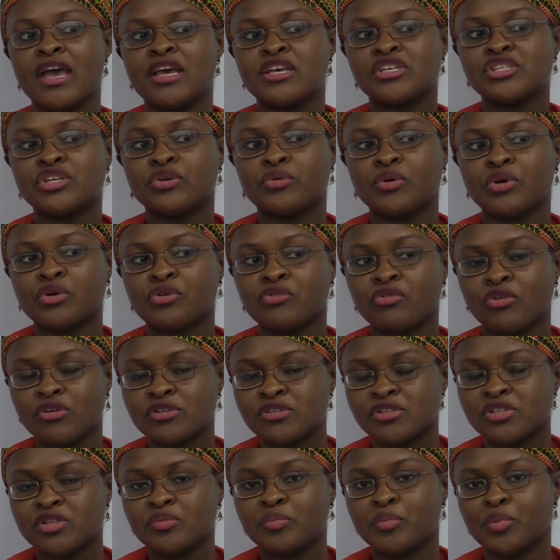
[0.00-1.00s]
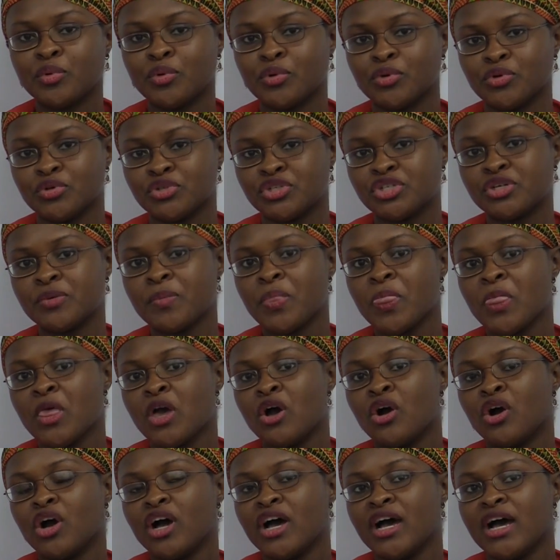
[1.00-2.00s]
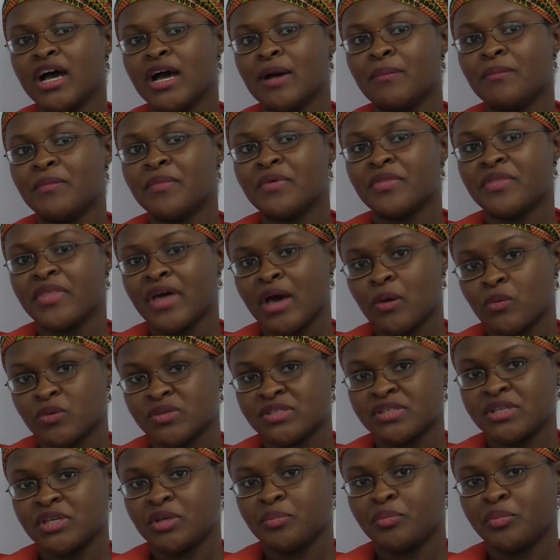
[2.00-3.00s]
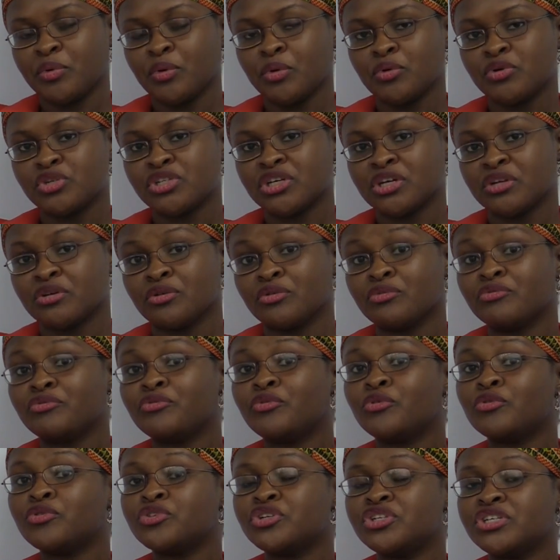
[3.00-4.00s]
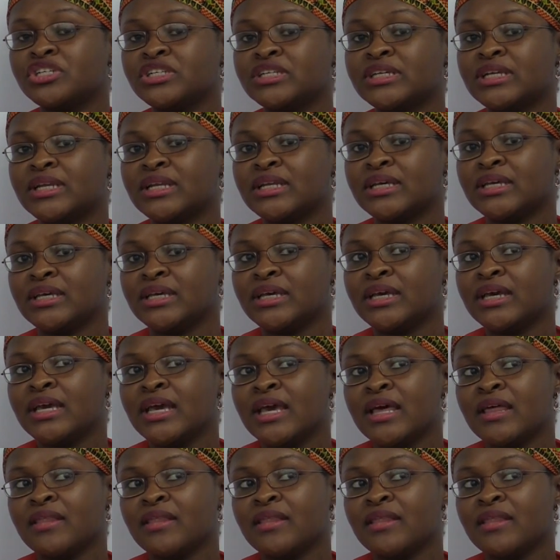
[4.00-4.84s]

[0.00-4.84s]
So across the board, that was the approach, and unfortunately